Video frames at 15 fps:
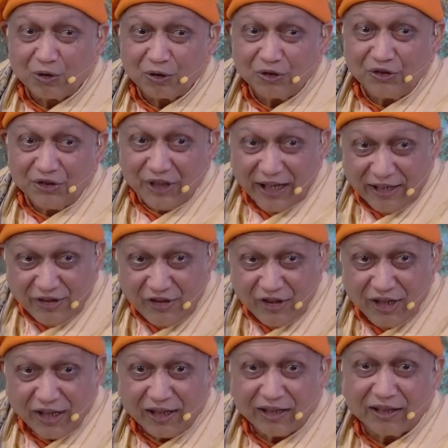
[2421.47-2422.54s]
So
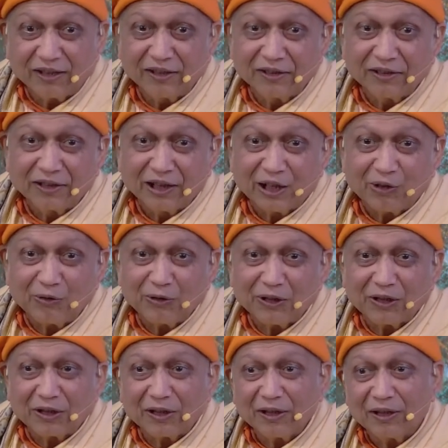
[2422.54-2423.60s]
changing
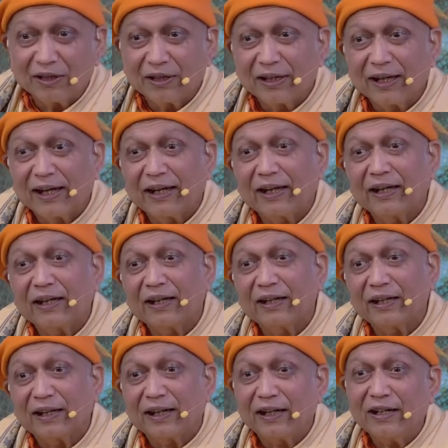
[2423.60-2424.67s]
our
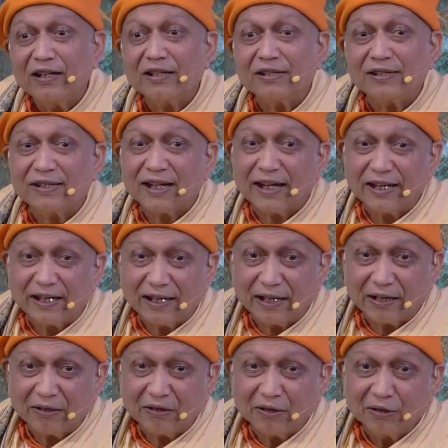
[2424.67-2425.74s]
uh,
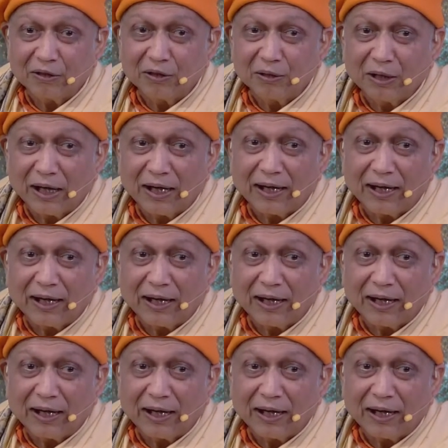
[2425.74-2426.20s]
understanding